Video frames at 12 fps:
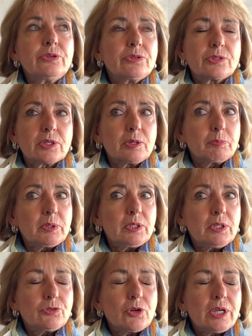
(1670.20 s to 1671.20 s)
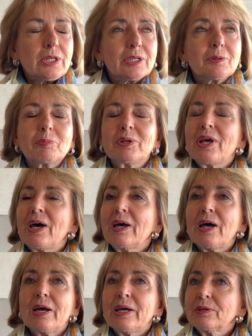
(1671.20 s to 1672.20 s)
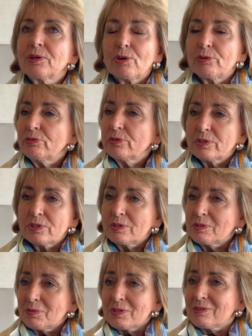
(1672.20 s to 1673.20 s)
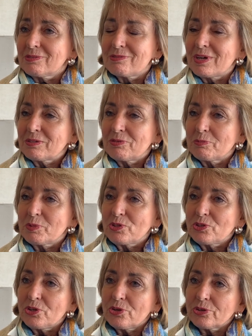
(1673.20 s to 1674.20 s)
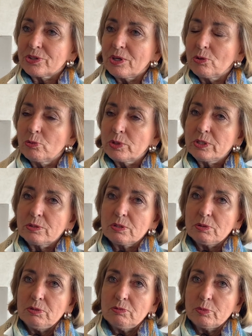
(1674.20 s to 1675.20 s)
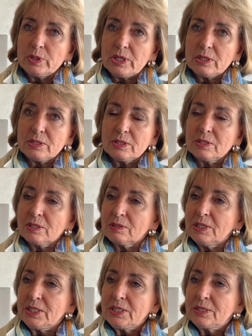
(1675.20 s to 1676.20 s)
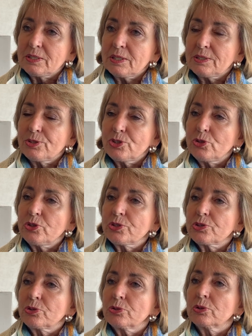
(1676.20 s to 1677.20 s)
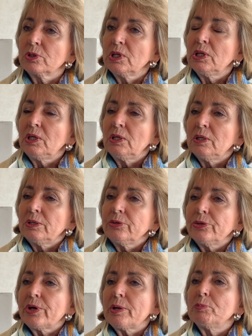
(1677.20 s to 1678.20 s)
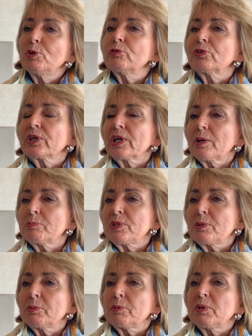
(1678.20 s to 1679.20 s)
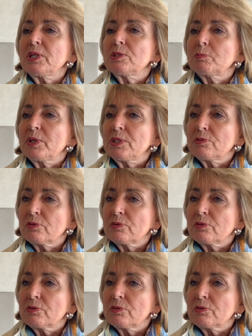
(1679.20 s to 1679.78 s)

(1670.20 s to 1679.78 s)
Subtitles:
skip any training, but I had confidence right from the start. I always, even when I did athletics at junior school, I moved the cups up and made space for the